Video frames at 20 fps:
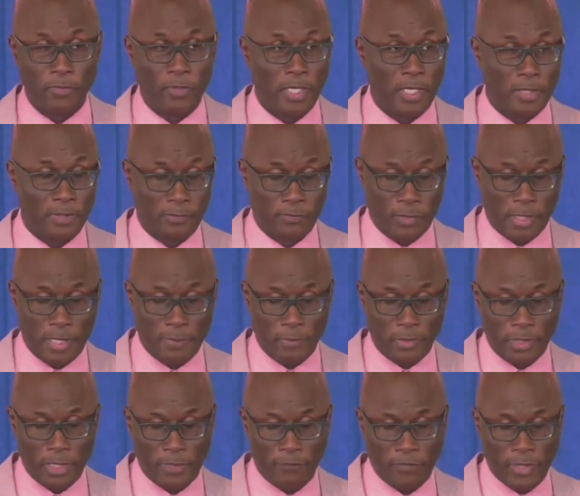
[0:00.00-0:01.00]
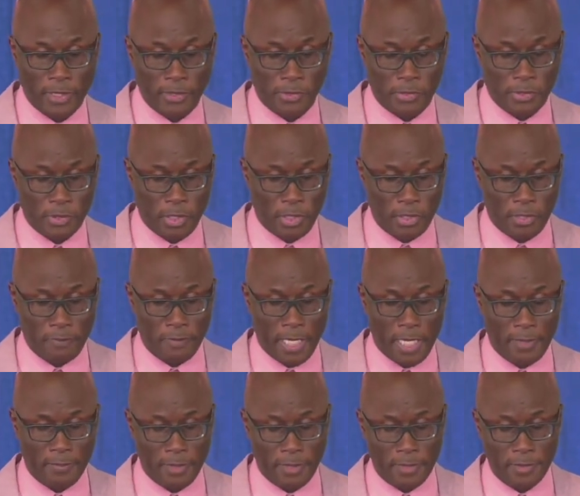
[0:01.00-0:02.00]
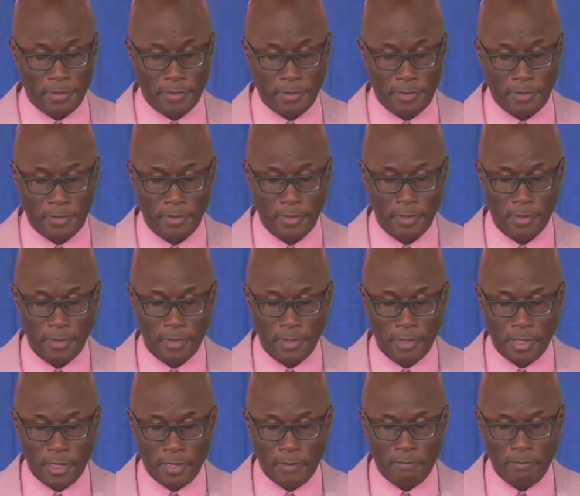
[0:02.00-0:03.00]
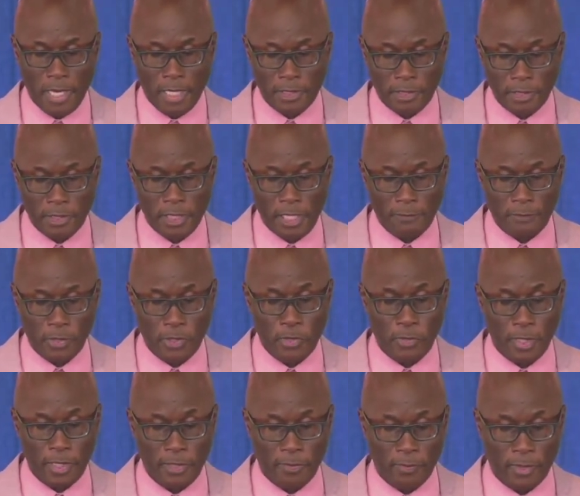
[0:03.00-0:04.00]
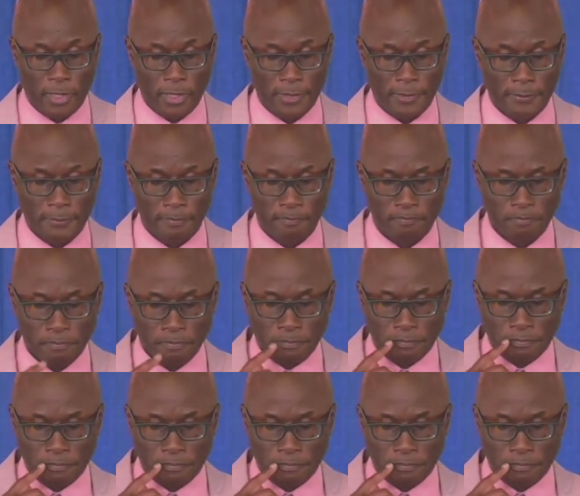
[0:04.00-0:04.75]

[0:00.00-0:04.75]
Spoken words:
21, where I'm going to invite you to turn your Bibles. Matthew chapter 21.